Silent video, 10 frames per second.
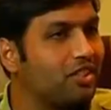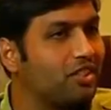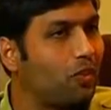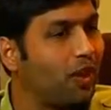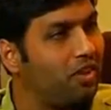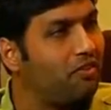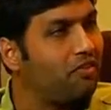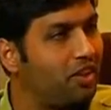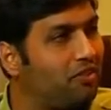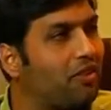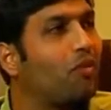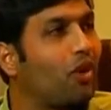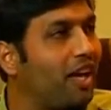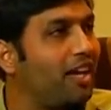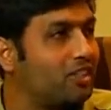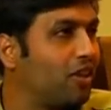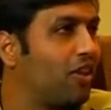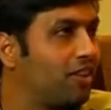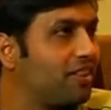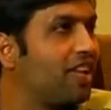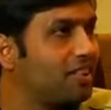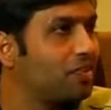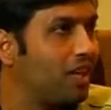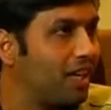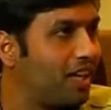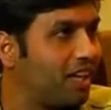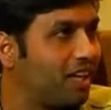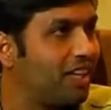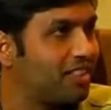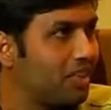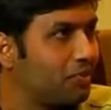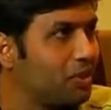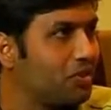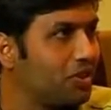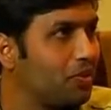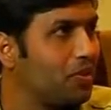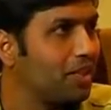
quite different from what I had thought, and that's why I guess I'm using the word